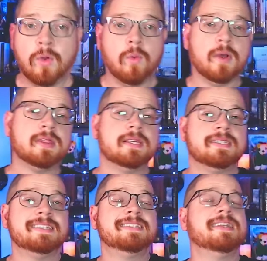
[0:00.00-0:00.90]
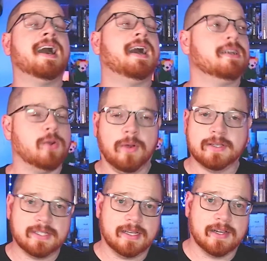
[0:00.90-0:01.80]
What this is not going
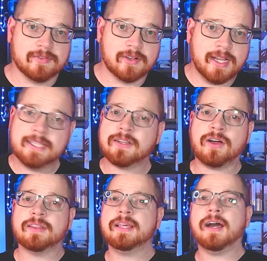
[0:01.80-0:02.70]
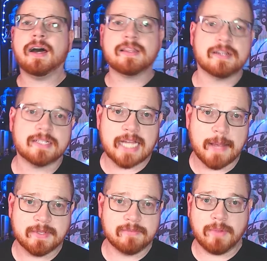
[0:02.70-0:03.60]
to cover is all the other
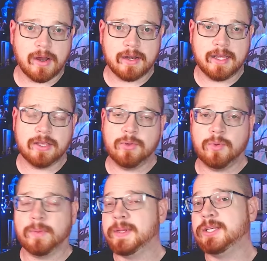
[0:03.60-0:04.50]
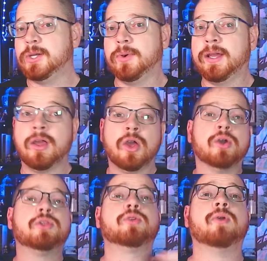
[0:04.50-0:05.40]
types of marketing you will be doing
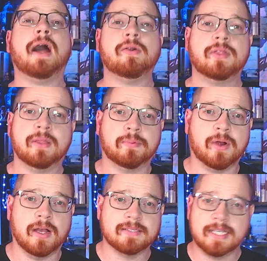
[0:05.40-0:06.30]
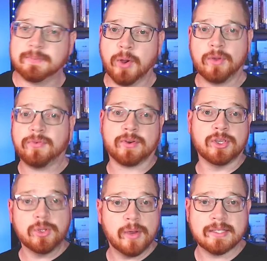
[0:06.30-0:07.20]
throughout the process, both for
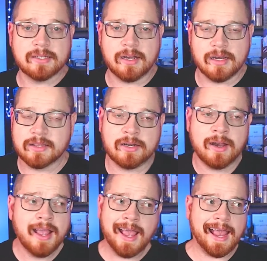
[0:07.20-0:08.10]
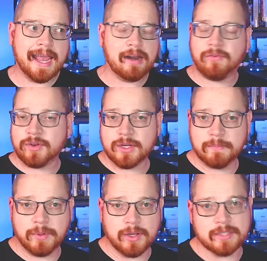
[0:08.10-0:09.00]
you as an author and for your
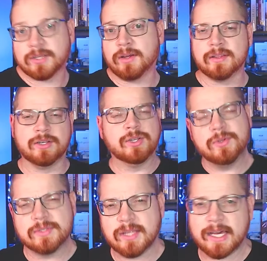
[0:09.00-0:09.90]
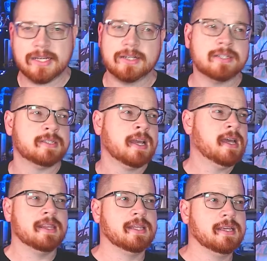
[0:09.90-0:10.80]
books. All the newsletters,
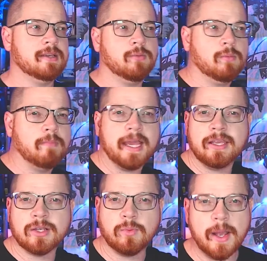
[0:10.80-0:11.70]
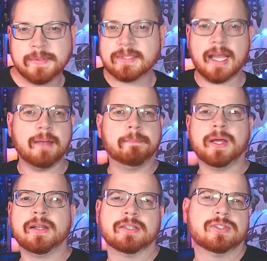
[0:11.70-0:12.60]
the making your website,
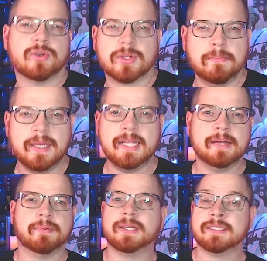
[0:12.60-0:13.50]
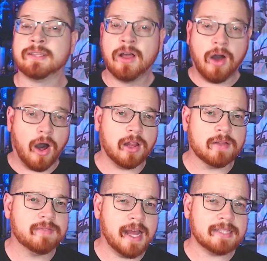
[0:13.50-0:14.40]
building a social media presence, all
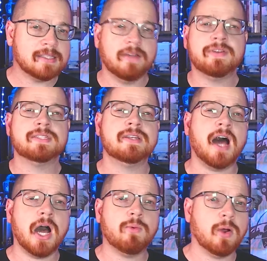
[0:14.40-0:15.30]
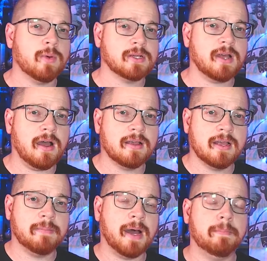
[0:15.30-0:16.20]
of that stuff is not what we're talking
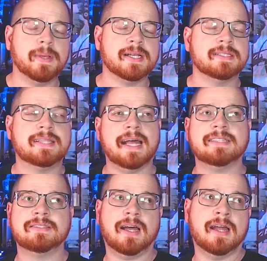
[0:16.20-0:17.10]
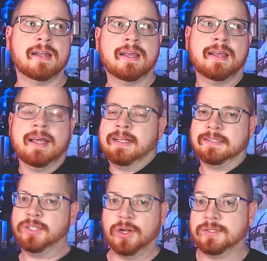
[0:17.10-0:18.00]
about because that's not,
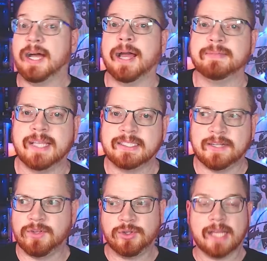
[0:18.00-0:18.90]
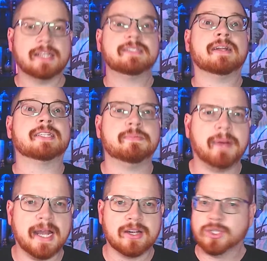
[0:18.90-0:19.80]
time sensitive. That doesn't
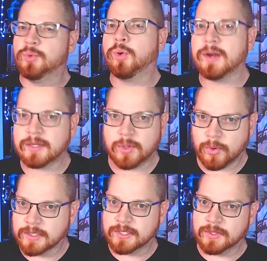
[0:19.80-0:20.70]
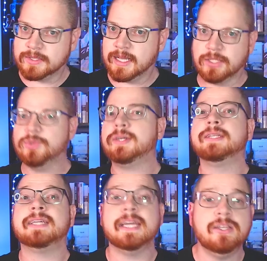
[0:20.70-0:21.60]
expire. You work towards those things. You
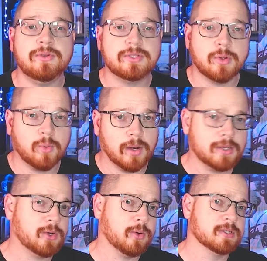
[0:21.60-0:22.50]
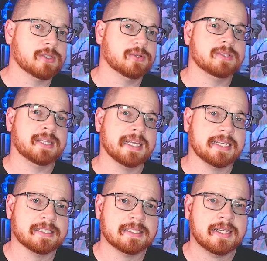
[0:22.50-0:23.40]
continue to work towards those things.